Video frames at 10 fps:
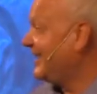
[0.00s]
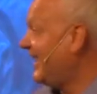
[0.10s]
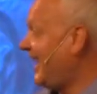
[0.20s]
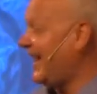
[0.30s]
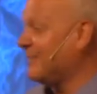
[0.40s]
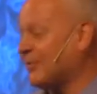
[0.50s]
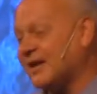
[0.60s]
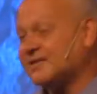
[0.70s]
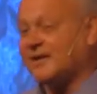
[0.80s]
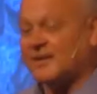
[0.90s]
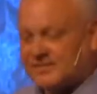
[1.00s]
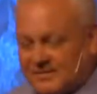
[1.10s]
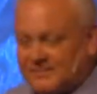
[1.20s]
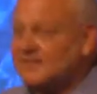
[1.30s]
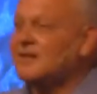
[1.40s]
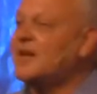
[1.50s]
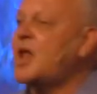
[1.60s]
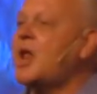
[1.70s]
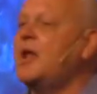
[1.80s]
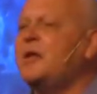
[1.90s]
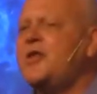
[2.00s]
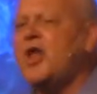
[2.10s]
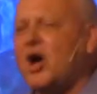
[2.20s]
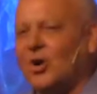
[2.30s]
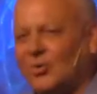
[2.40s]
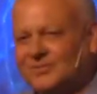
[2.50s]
And Brett says, no.